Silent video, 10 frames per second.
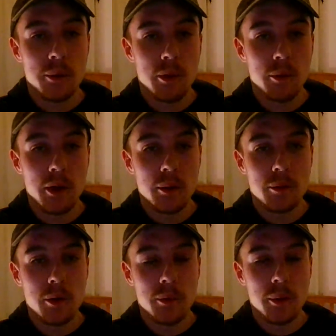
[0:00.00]
Not many
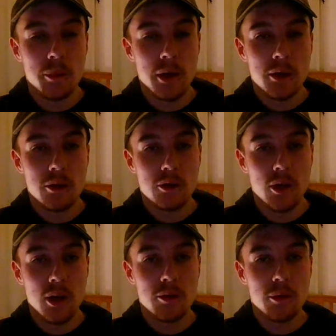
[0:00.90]
breaks a
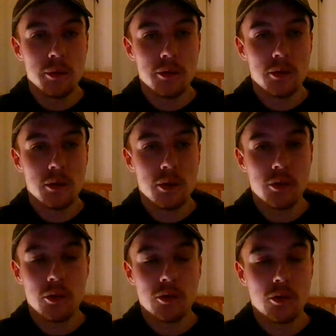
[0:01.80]
serve. It was
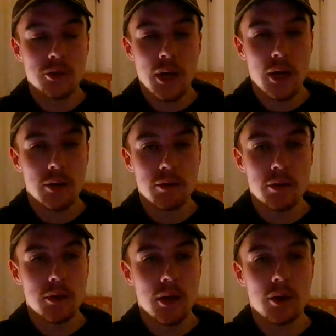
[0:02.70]
just such high level.
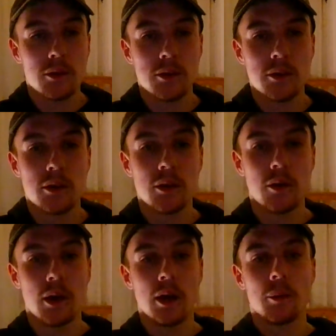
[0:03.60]
You had,
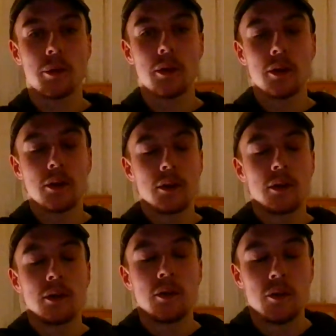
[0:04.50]
Halep
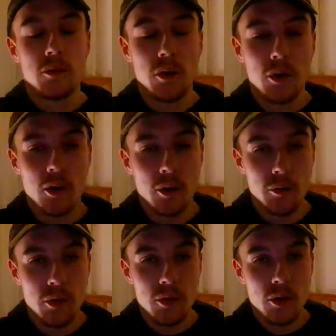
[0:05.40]
running all
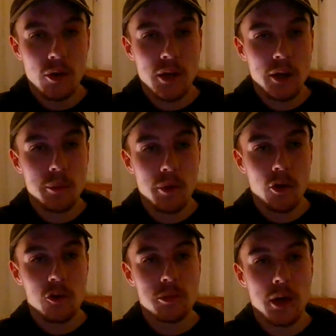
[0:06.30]
over the court, getting
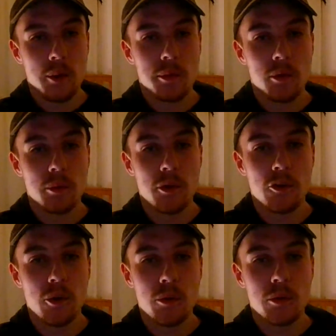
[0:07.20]
balls back, but
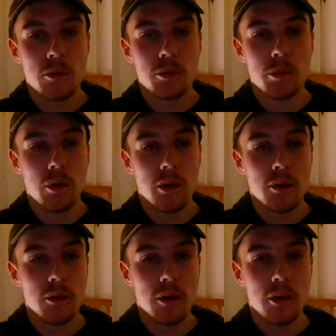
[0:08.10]
Muguruza was bullying
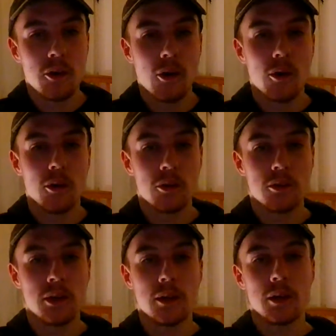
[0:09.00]
her into the corners.
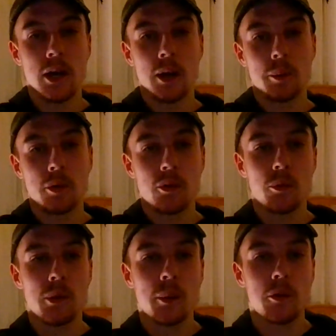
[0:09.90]
Then Halep would come
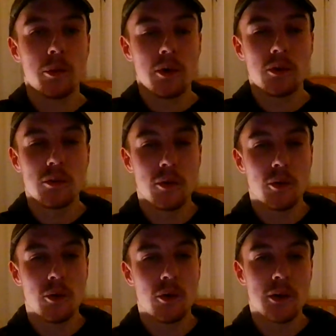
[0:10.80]
back with winners of her
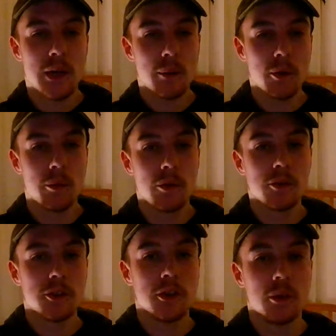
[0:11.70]
own and counter
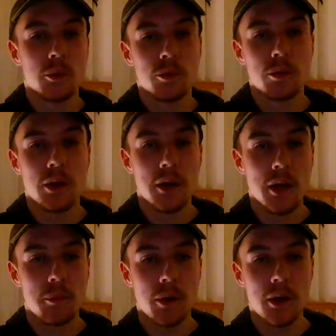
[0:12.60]
punch, and it was brilliant
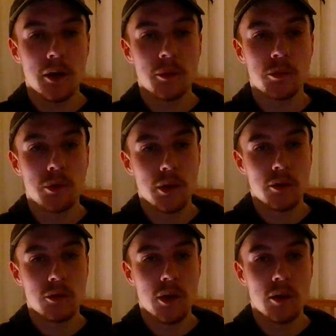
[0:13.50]
net play. There was brilliant
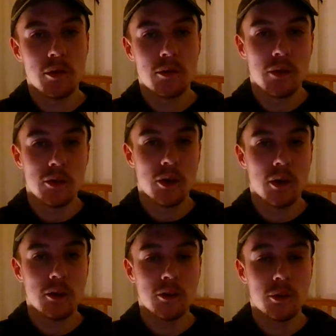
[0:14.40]
serving
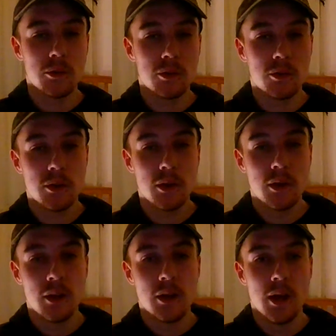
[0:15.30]
returns. It was just
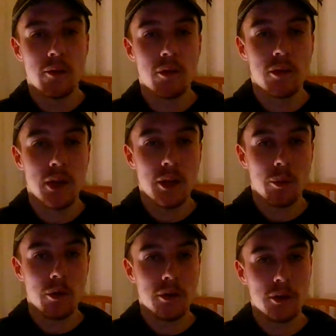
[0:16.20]
everything that you
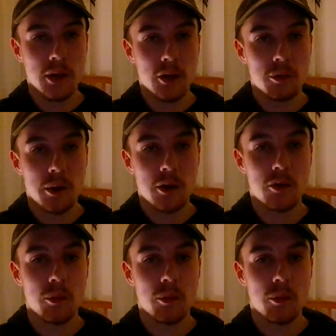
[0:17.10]
want in a tennis match.